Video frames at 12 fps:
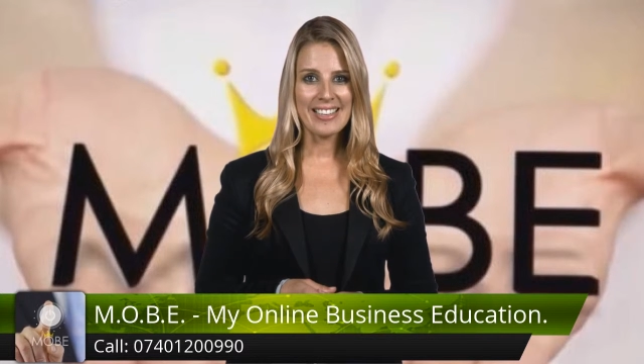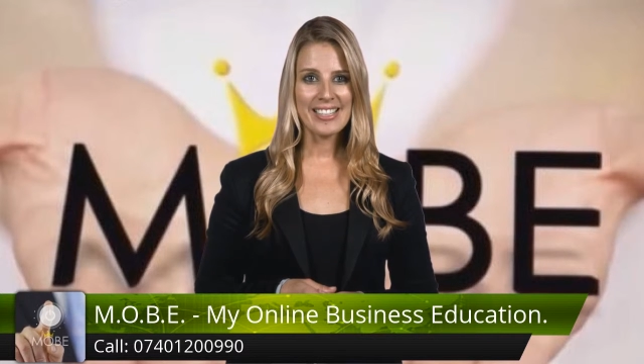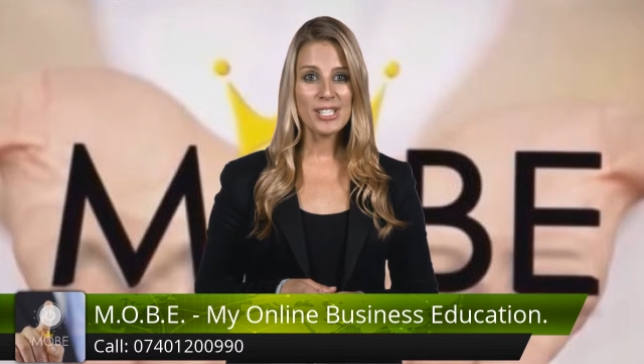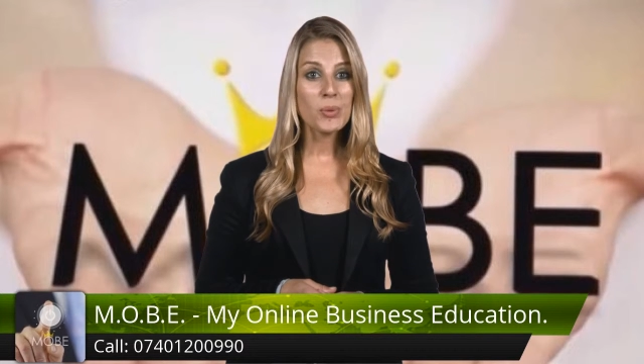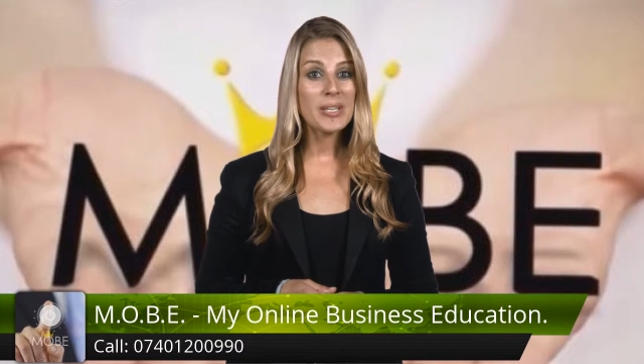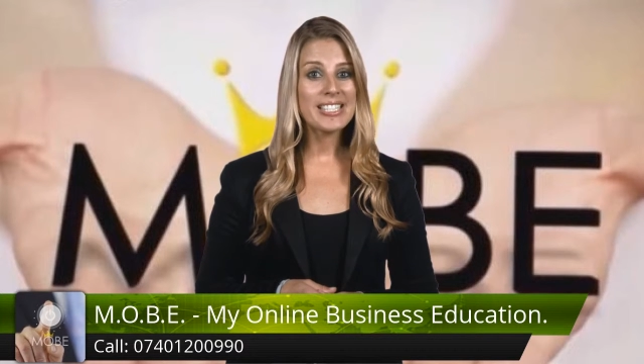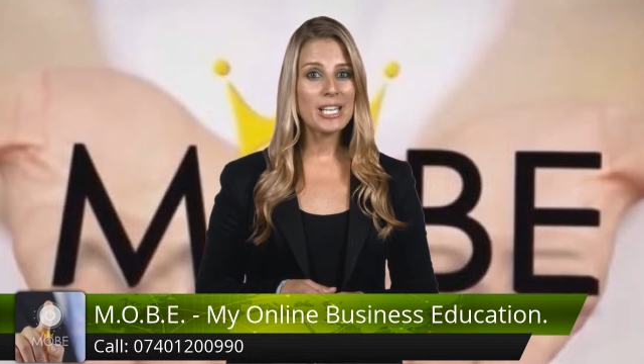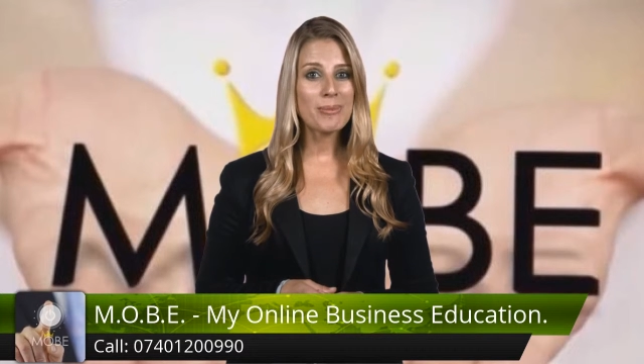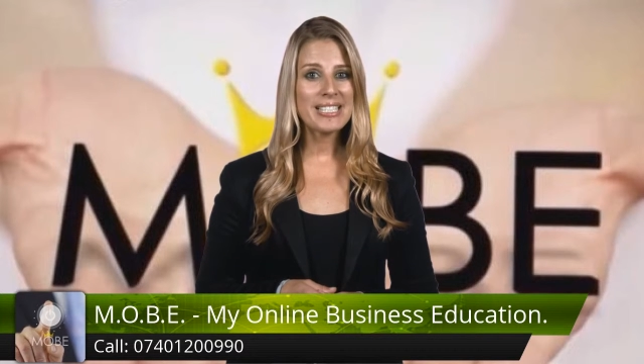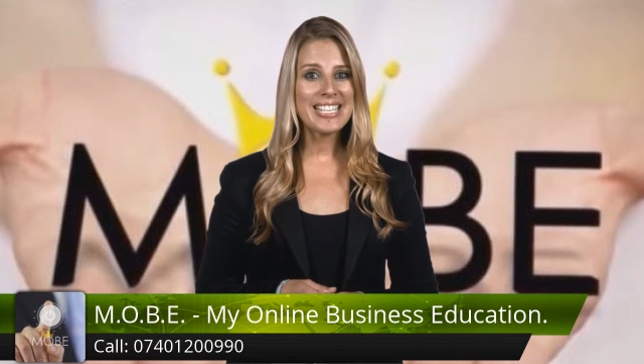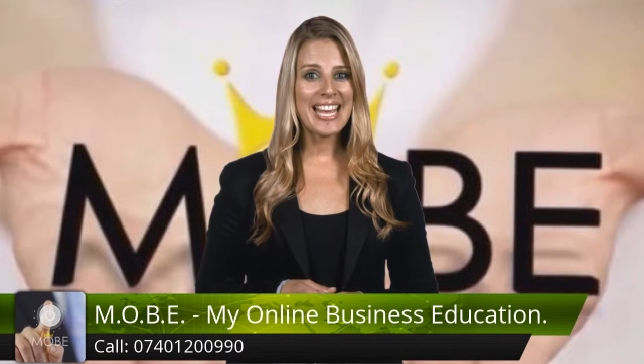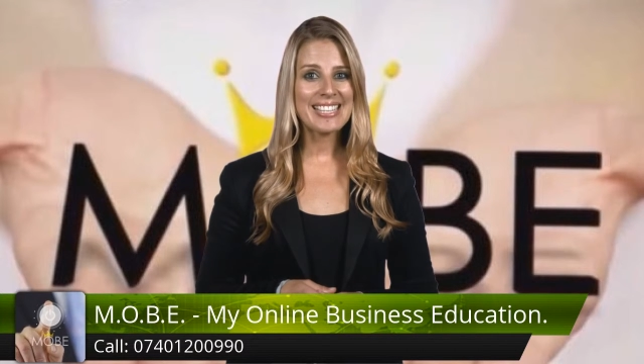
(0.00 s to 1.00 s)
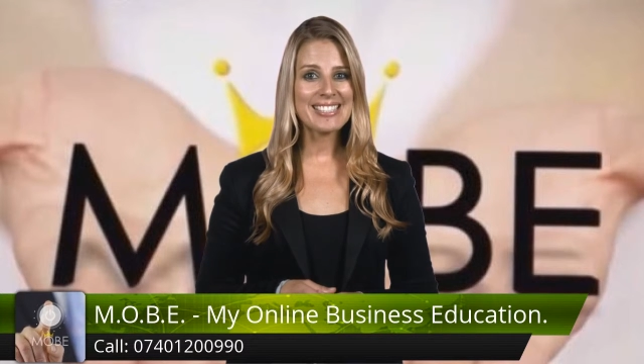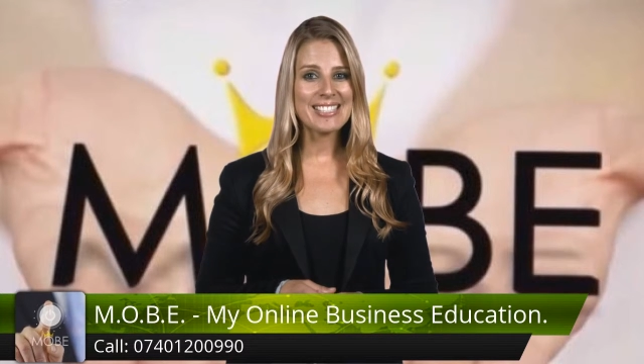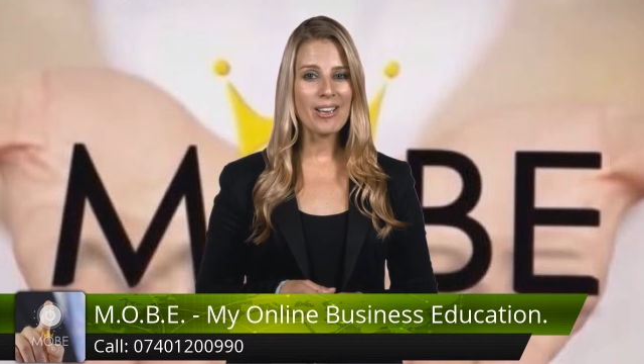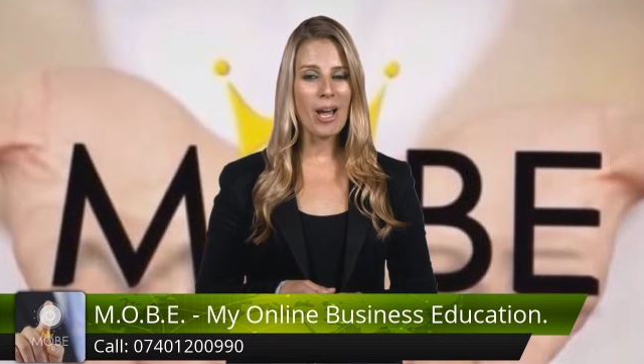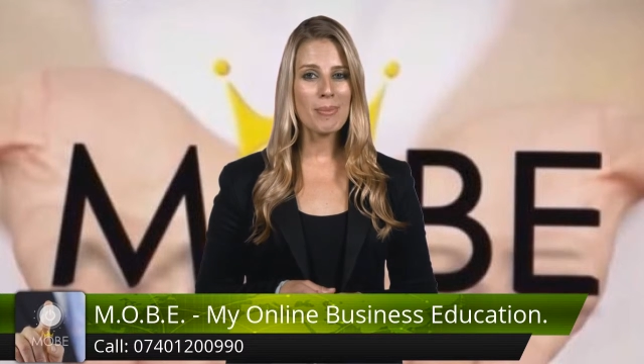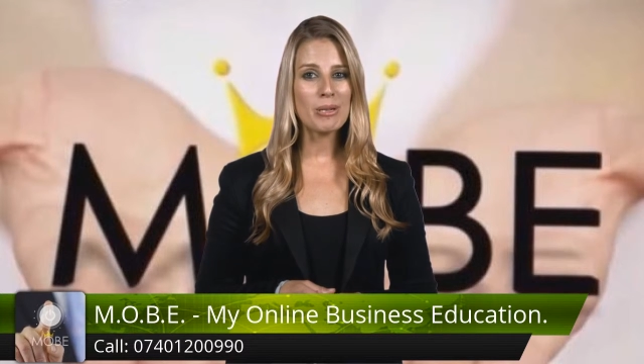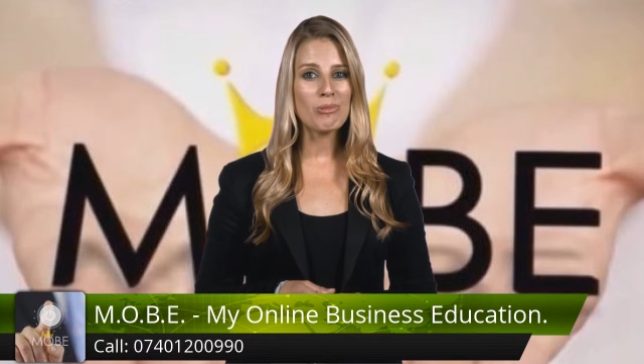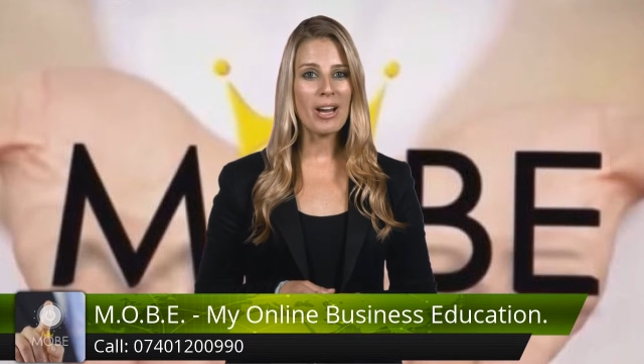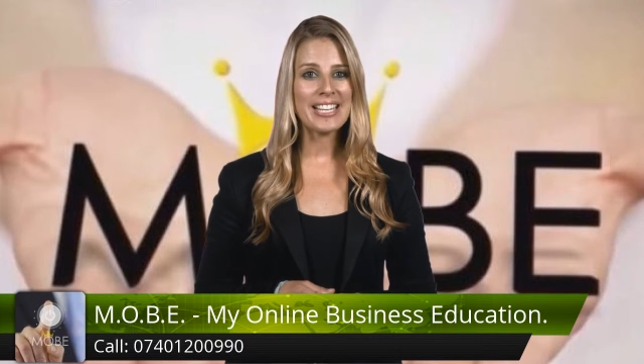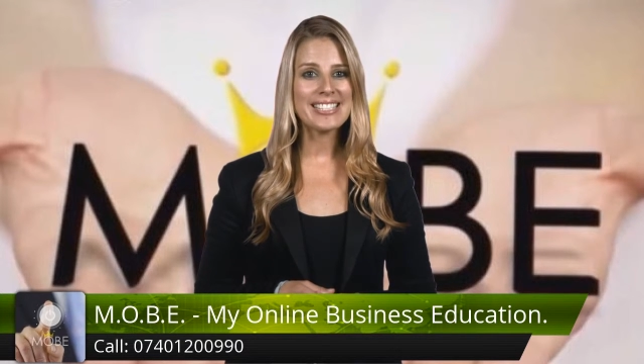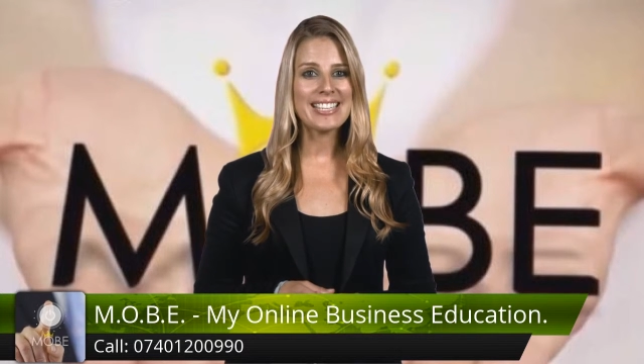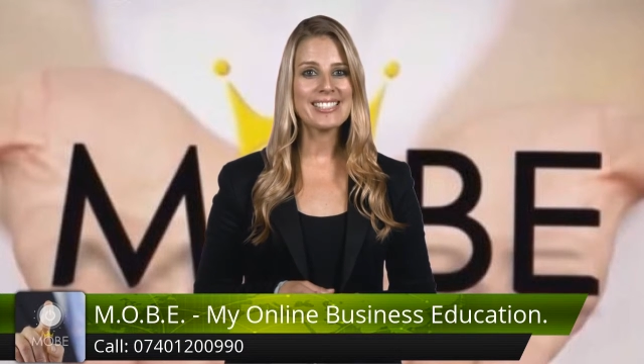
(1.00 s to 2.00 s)
So when someone takes the time and
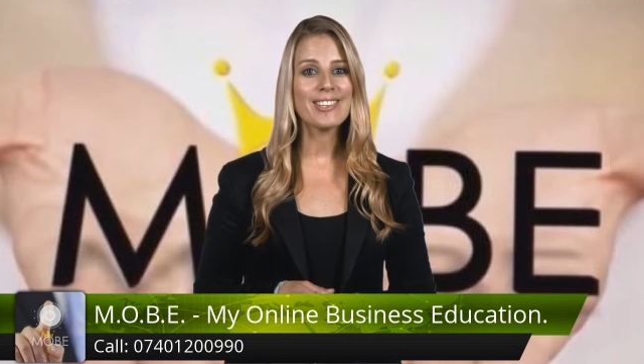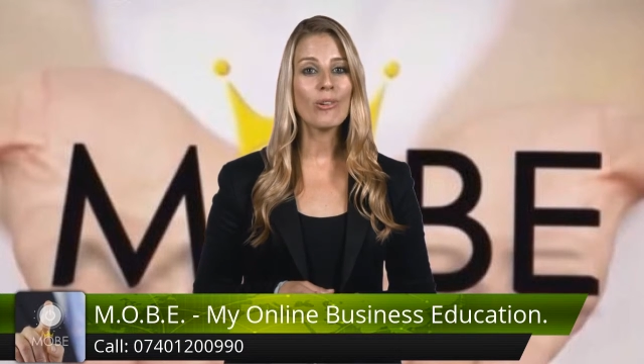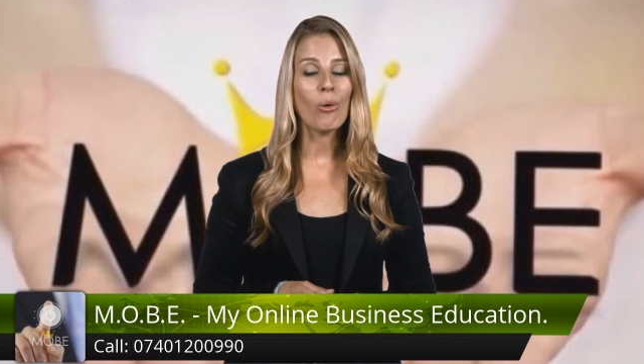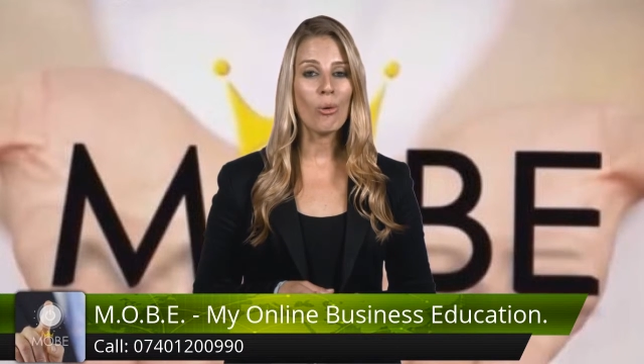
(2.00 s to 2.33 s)
writes us an